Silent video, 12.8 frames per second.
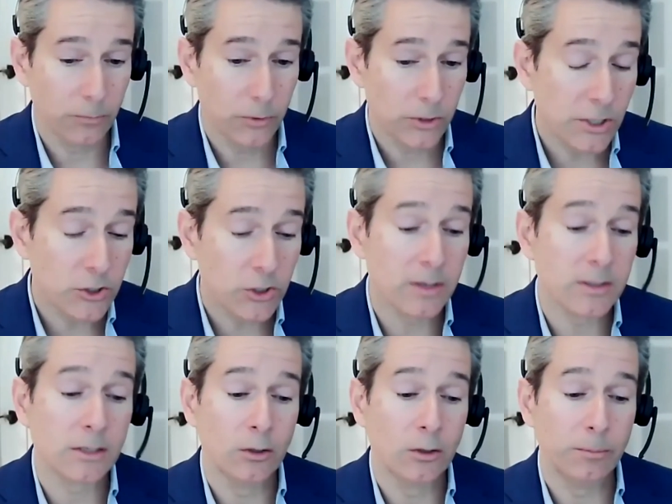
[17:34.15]
procedure gives a
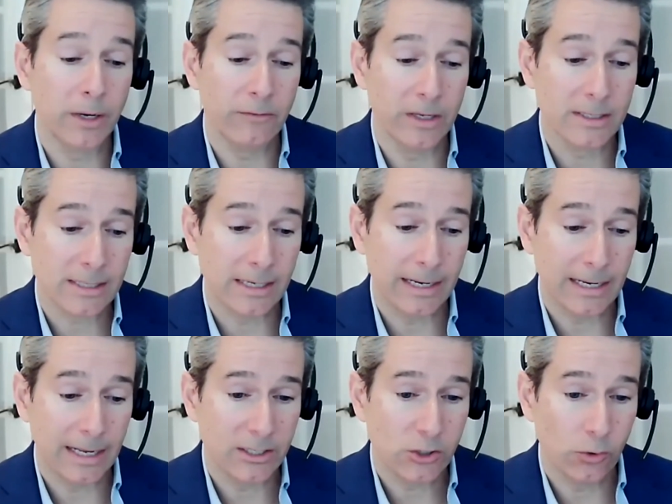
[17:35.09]
little bit of insight
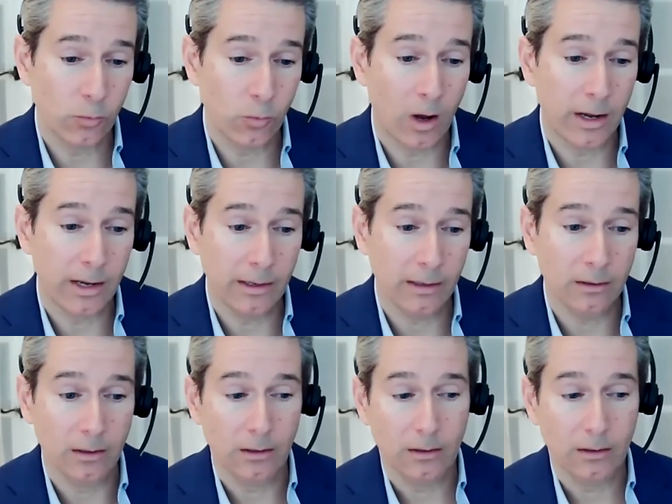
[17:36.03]
as to why
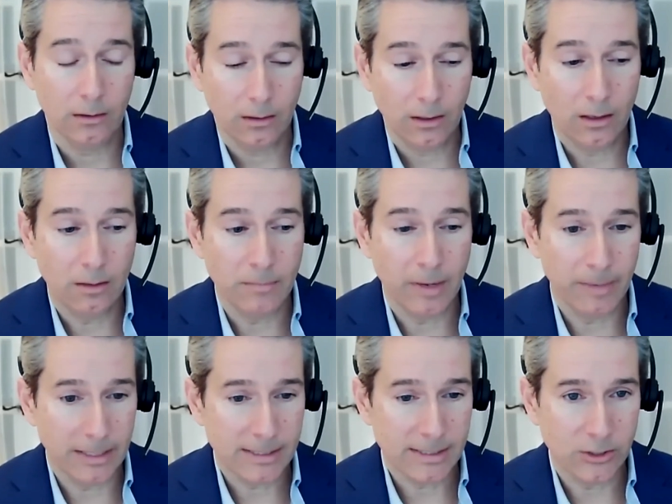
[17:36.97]
it may
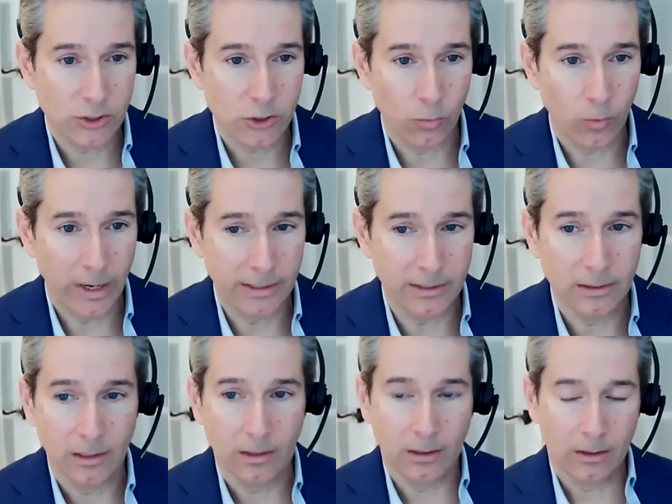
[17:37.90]
make sense to wait.
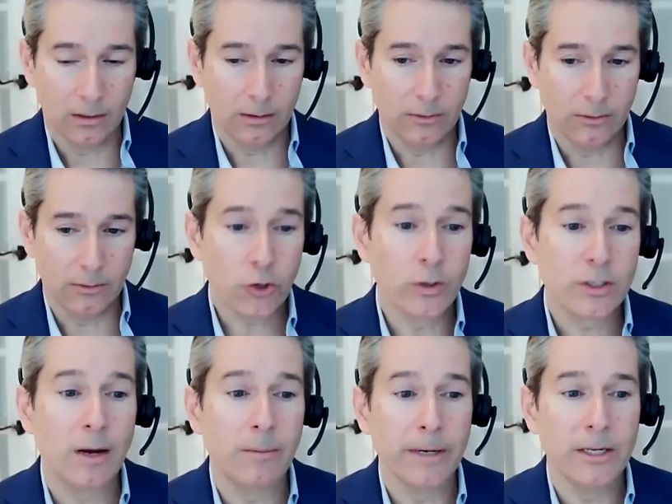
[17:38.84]
Insurance
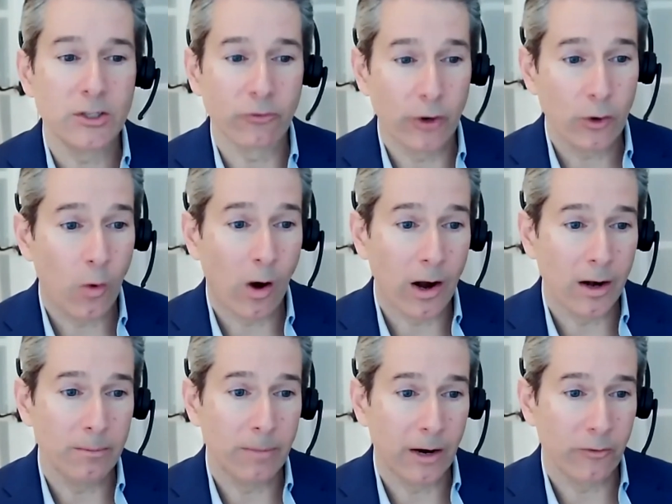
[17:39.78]
companies are
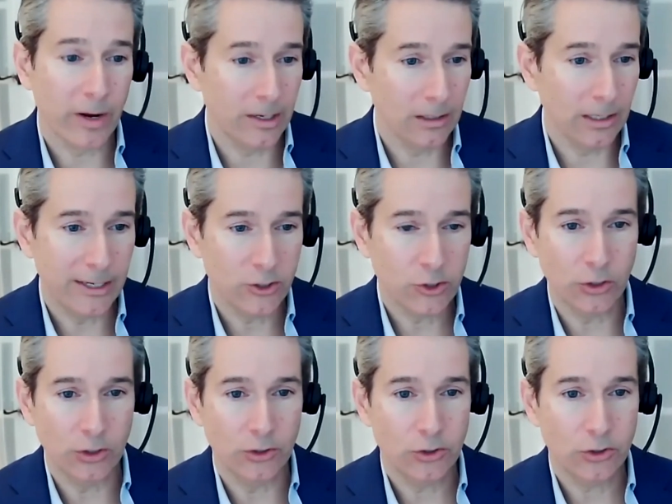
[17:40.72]
required by
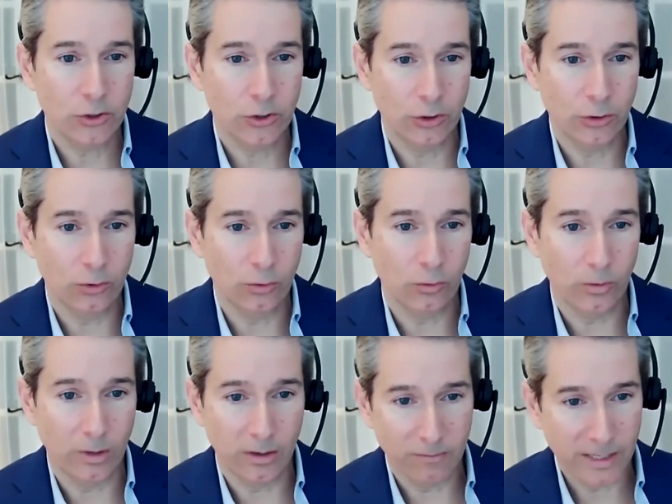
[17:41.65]
regulation to
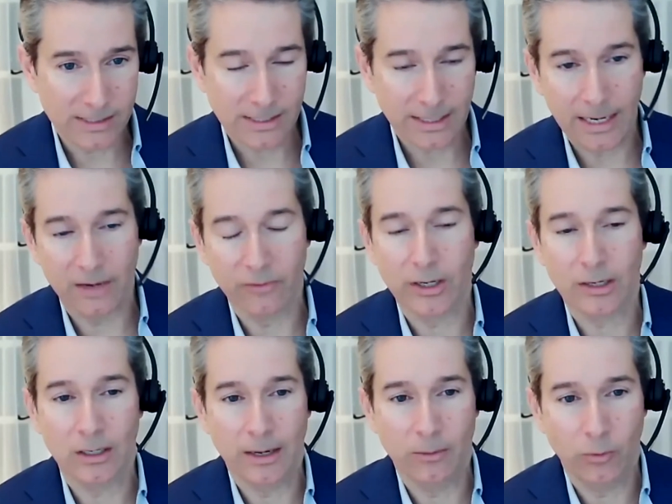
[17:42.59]
investigate every
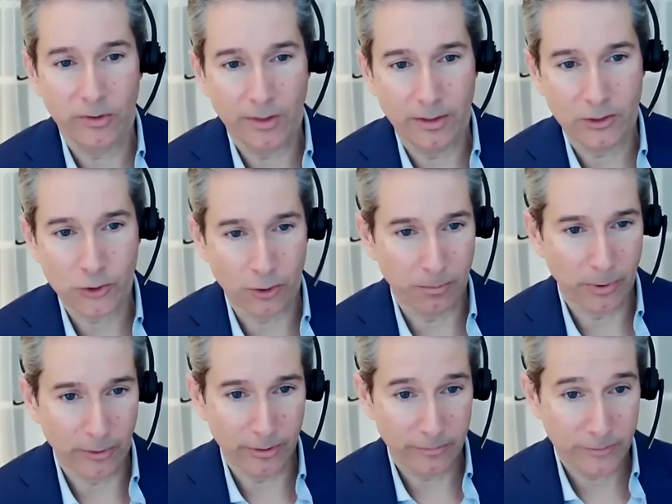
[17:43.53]
claim within a certain
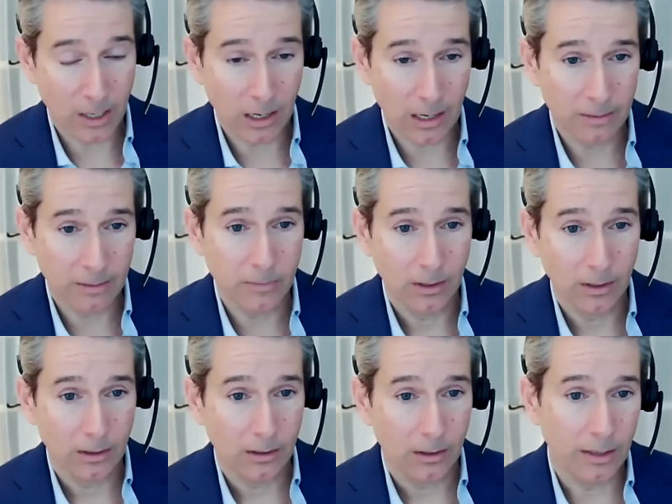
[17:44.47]
period of time,
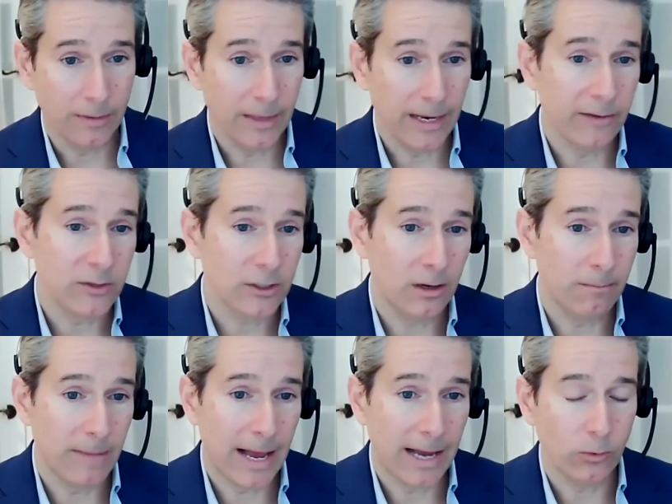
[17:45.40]
and they have to come
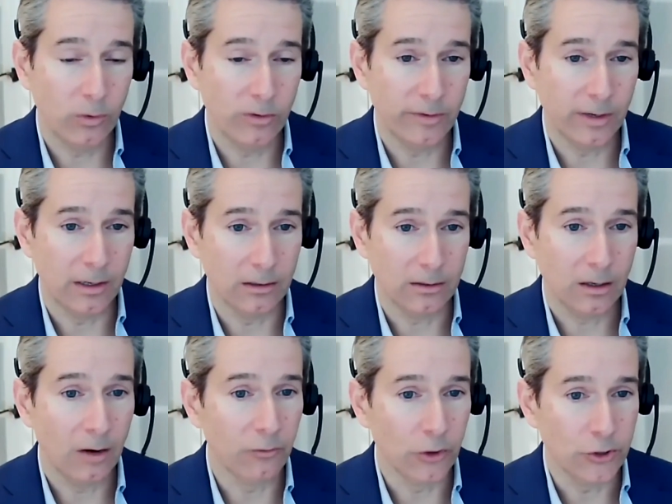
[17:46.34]
back with a
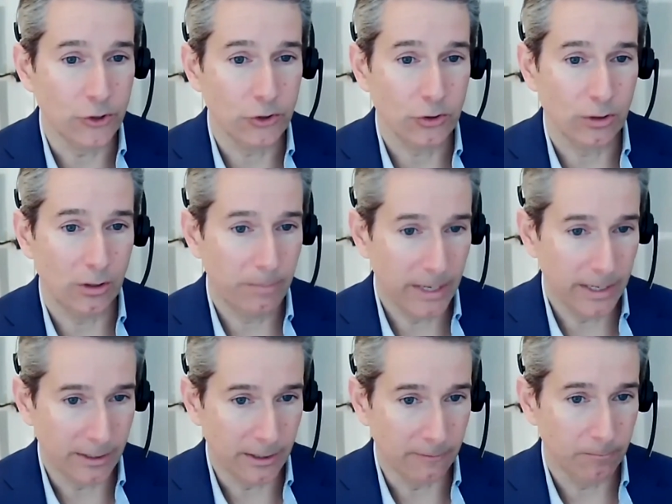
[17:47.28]
coverage
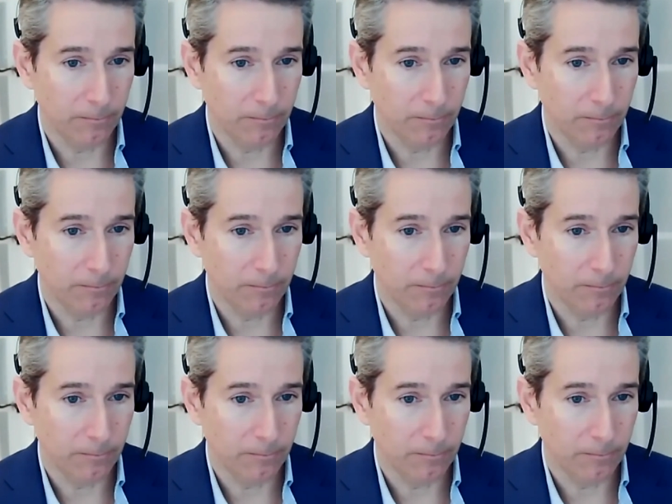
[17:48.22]
opinion.